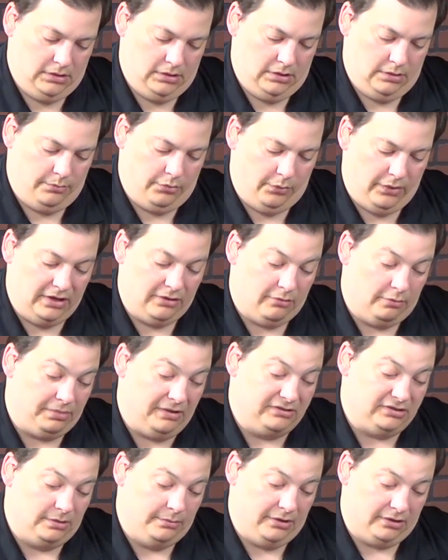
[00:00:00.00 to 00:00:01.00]
But we had to
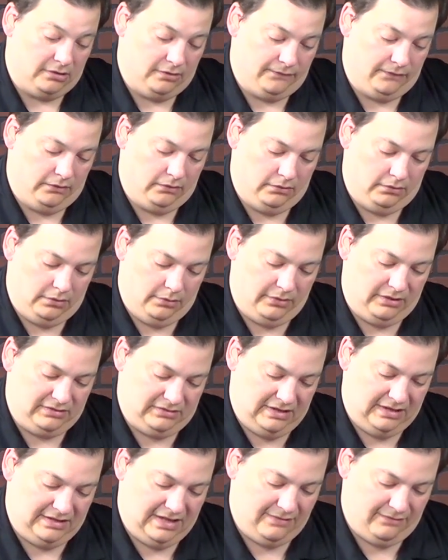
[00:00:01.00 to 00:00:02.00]
replace the microphone.
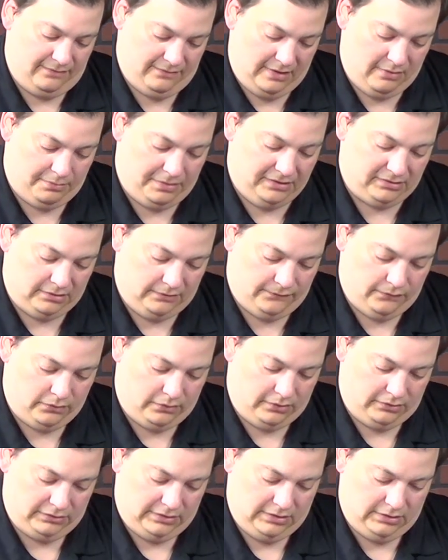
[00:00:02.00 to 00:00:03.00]
They replaced it for
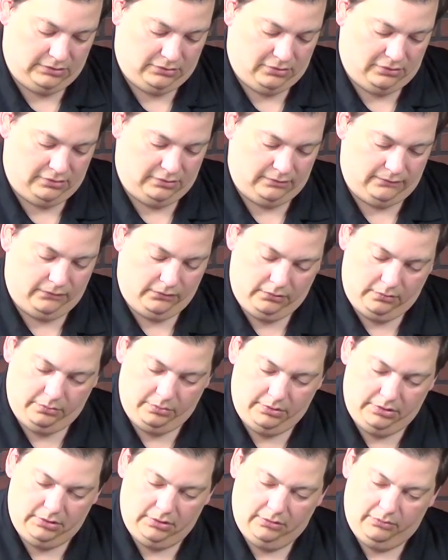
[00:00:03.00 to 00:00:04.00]
us. They didn't charge us for it,
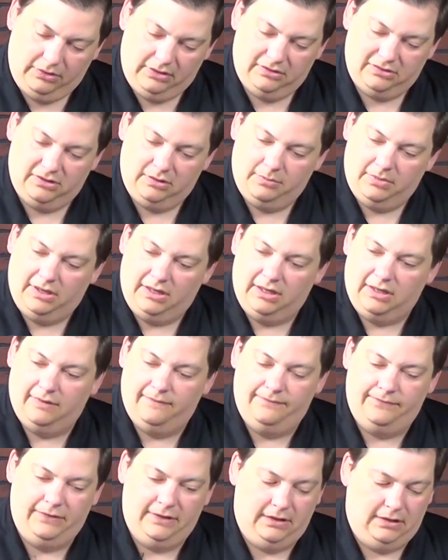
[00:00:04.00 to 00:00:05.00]
but then we had to send it back.
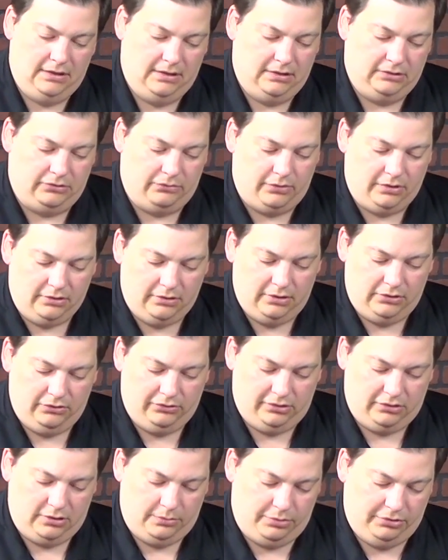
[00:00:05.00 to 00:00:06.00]
So what I'm going to do is
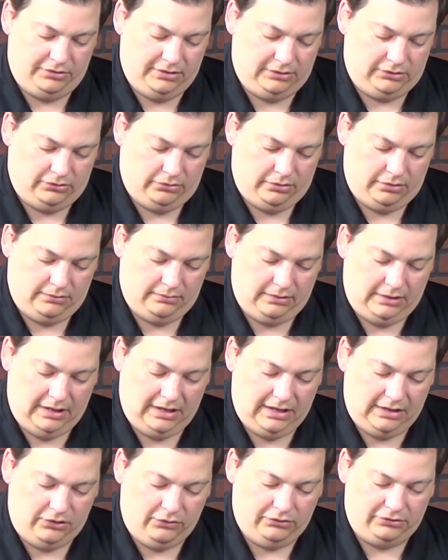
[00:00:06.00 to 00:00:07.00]
I'm going to put this on,
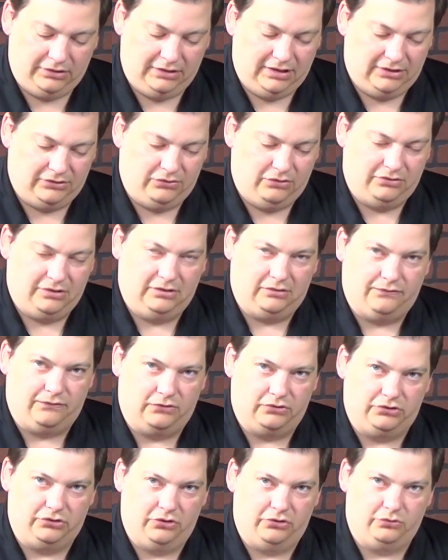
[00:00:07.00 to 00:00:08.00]
and you'll see us use this for
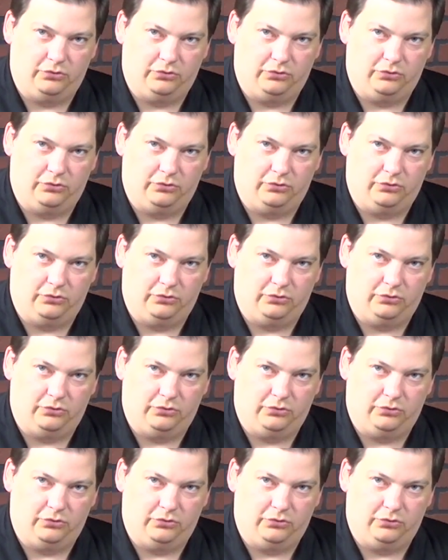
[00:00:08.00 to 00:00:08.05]
shows where